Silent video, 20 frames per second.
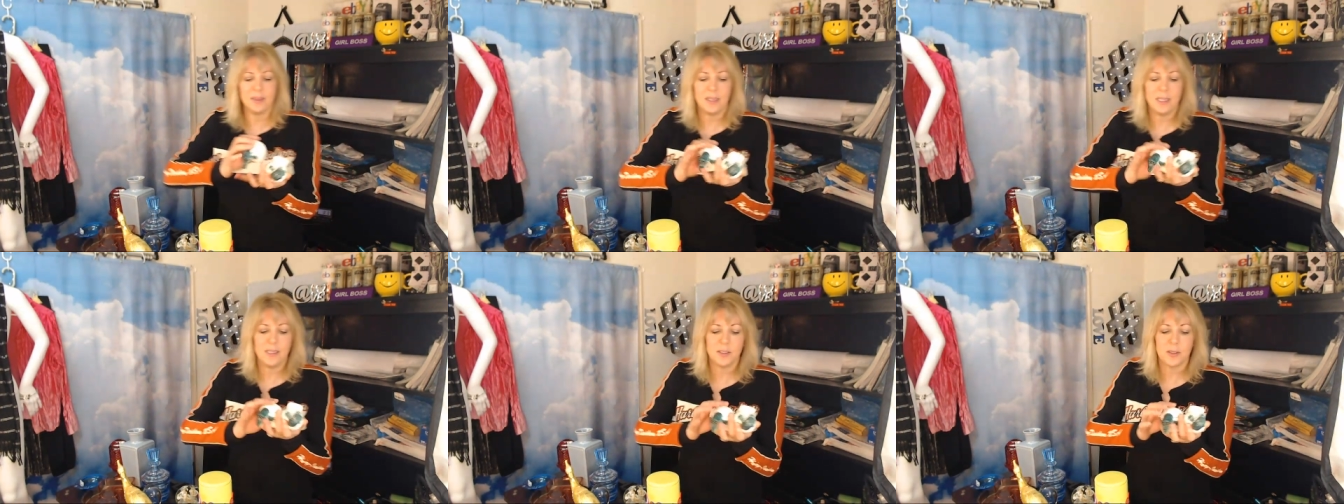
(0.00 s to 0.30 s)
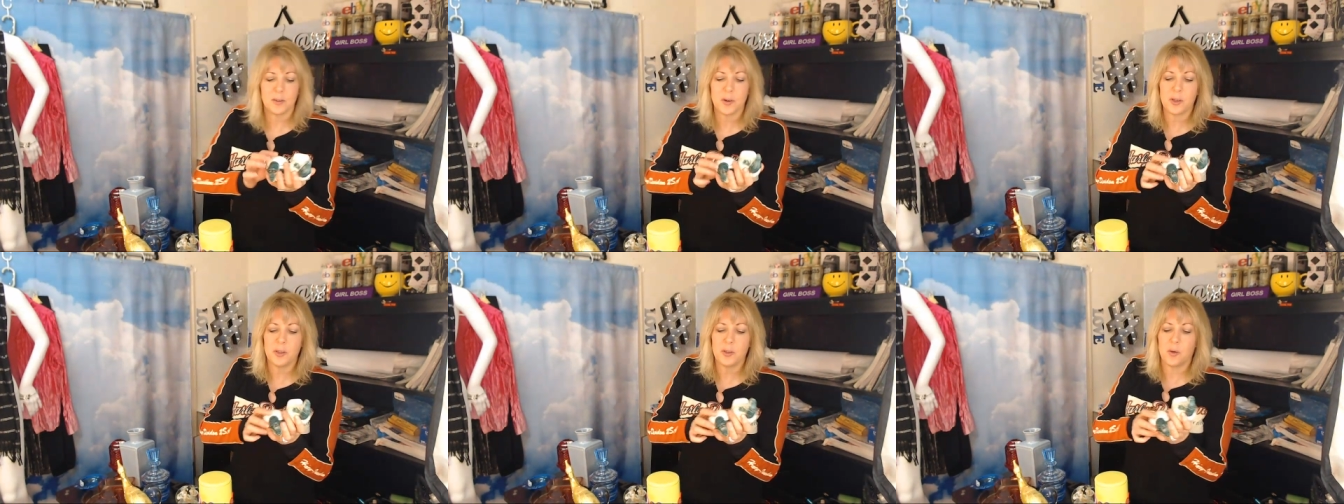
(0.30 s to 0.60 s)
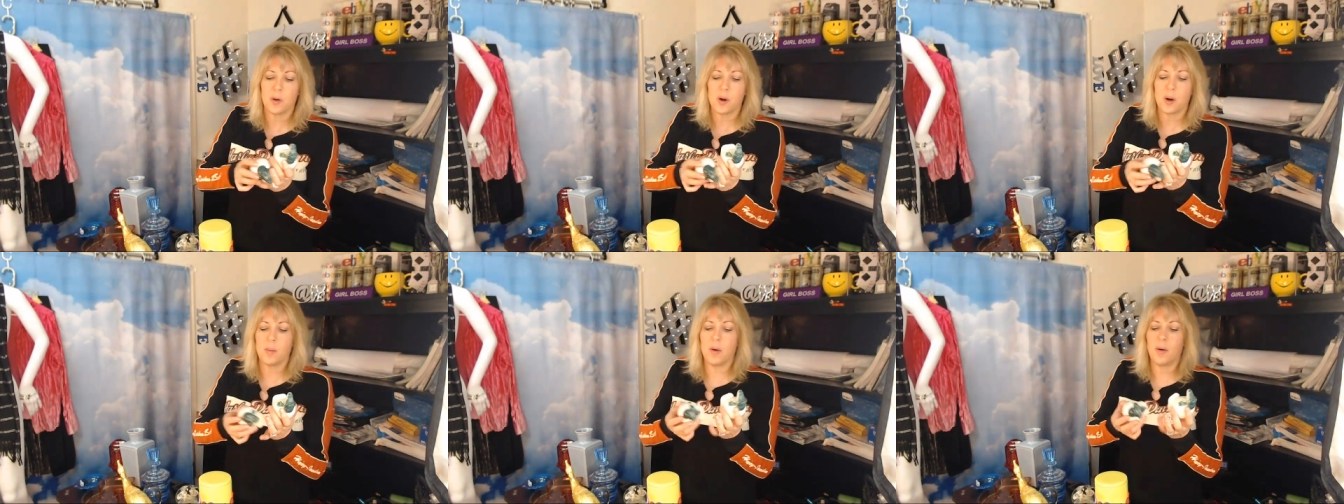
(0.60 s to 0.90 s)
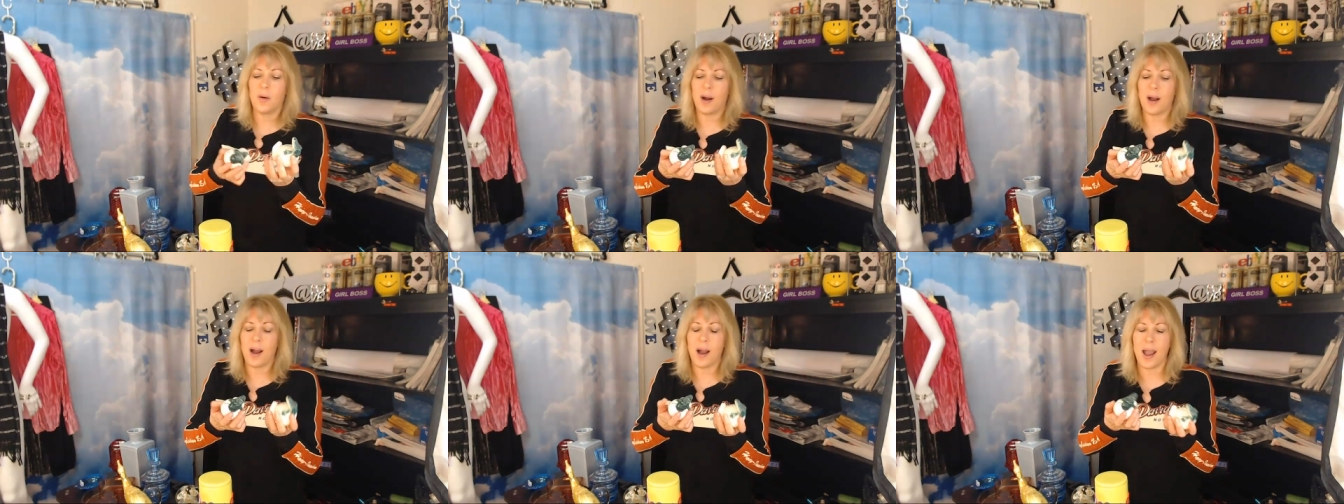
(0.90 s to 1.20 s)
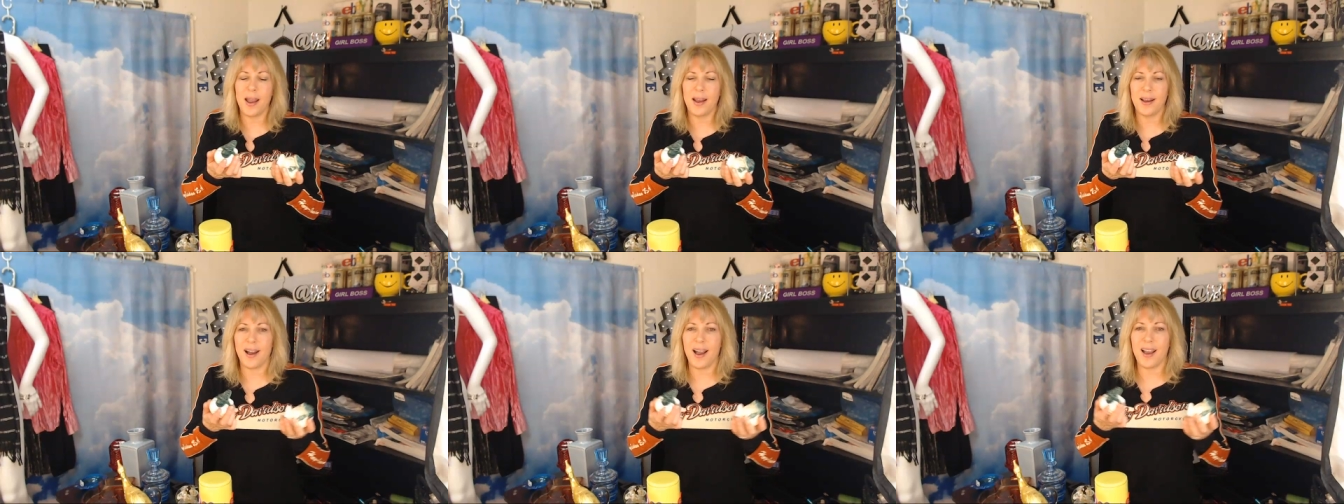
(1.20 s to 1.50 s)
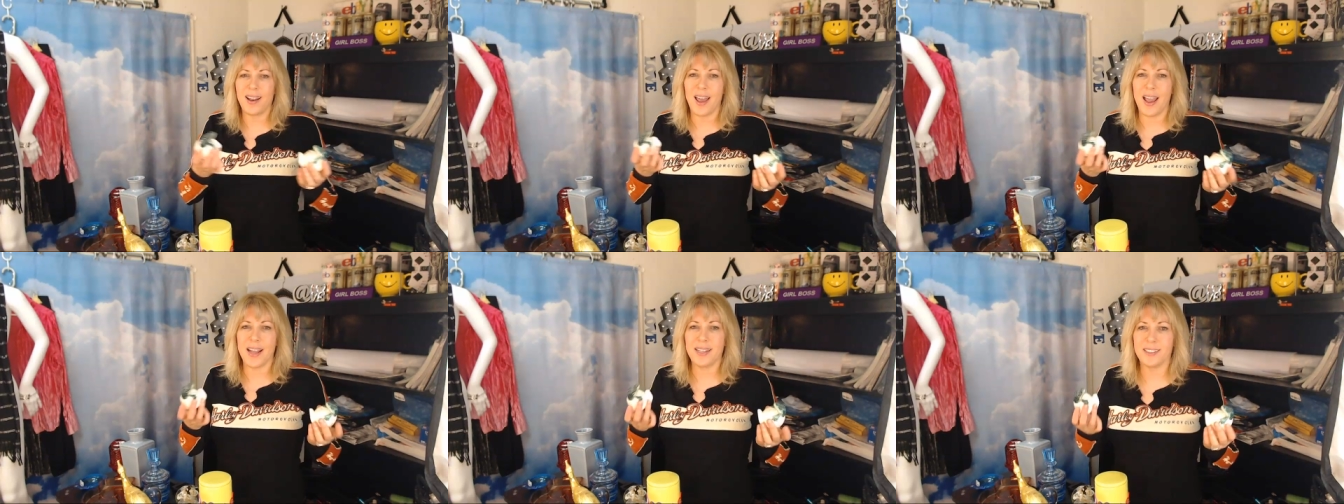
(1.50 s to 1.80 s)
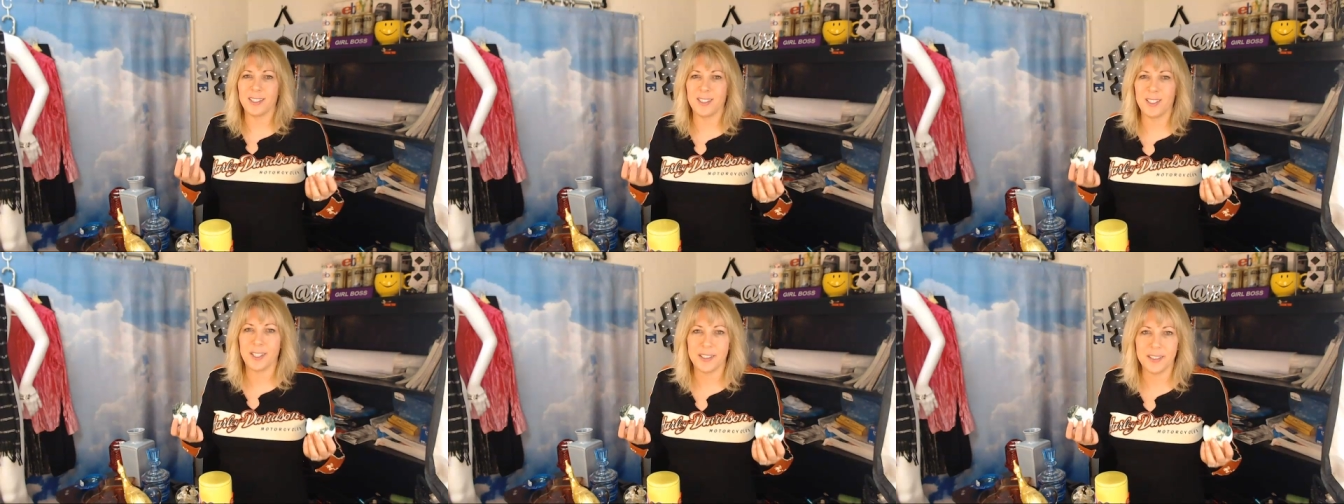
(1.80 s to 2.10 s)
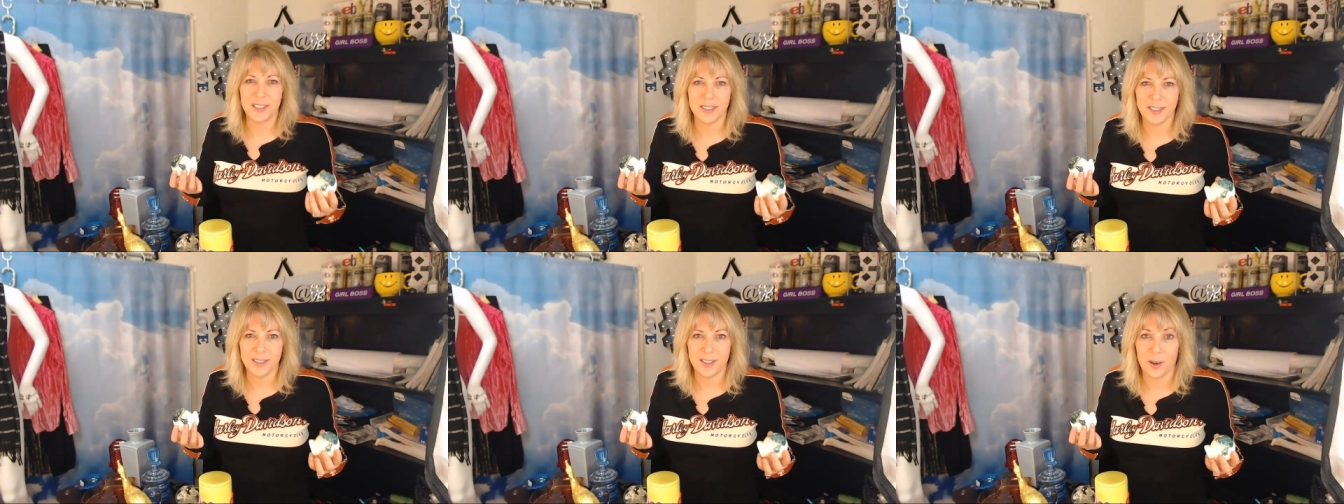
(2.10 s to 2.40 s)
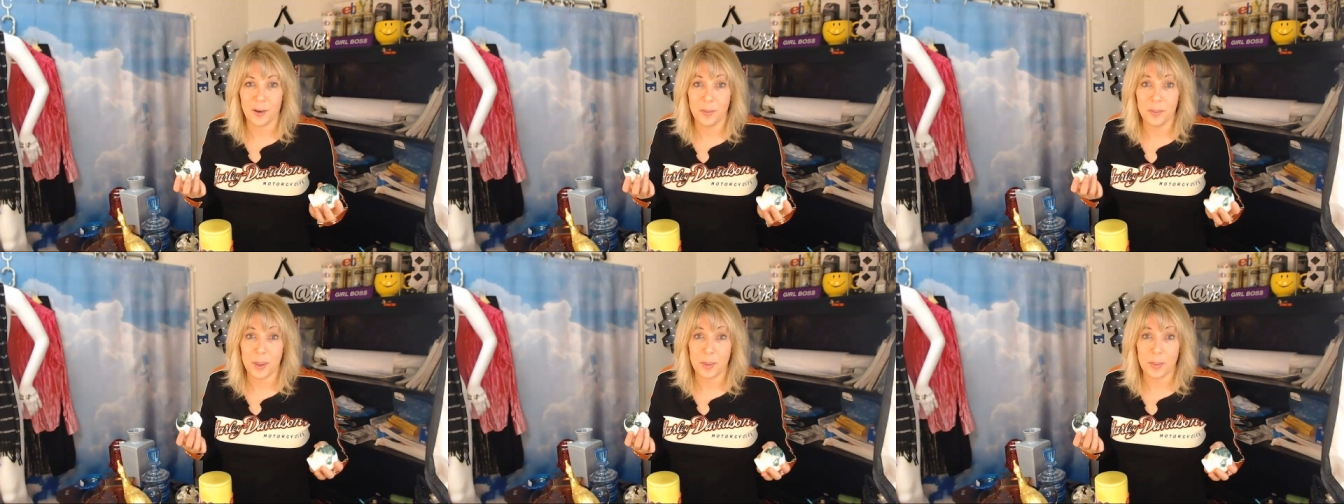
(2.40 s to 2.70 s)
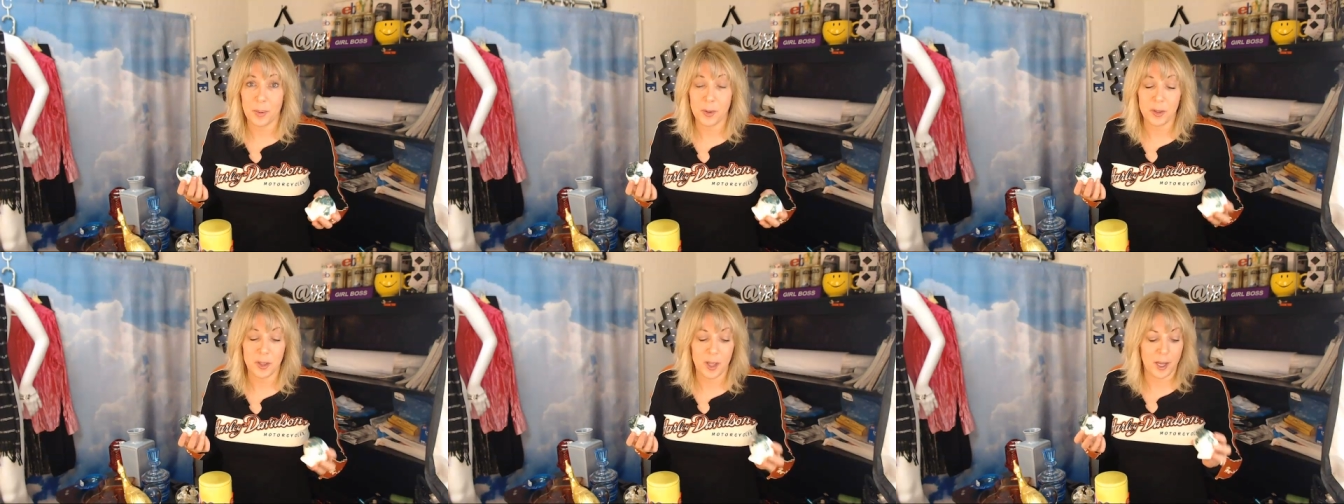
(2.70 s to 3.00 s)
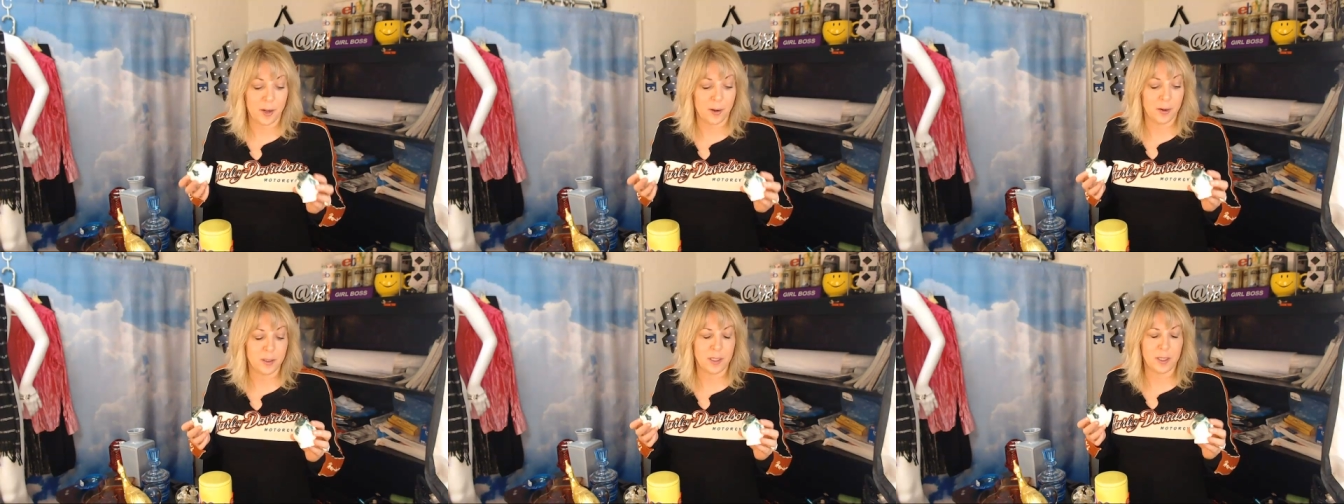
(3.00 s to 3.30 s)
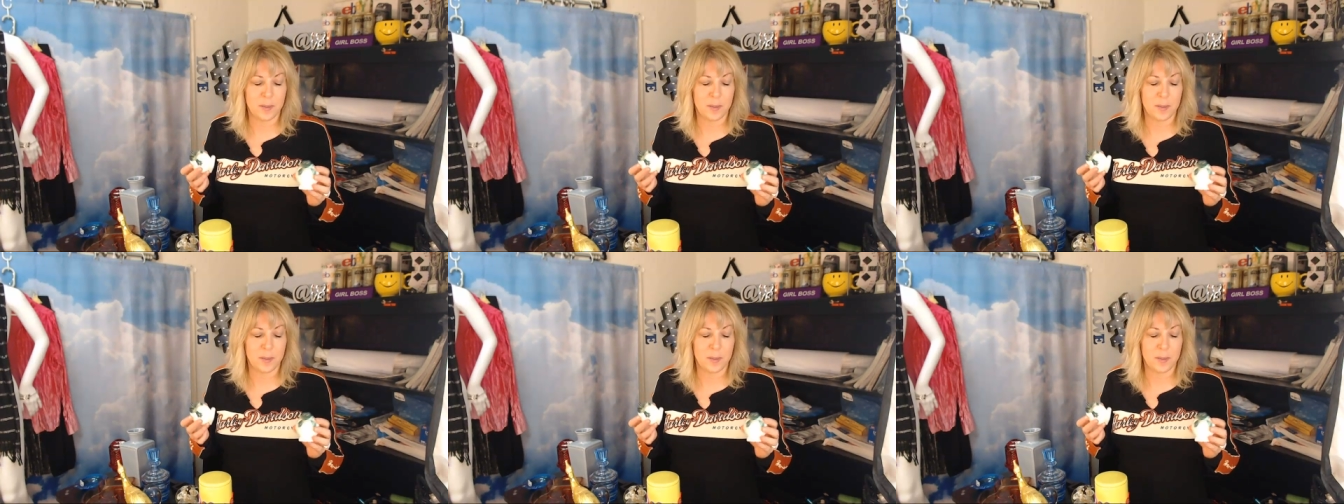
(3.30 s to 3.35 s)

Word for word: These are adorable. I, I like to look at the salt and pepper shakers,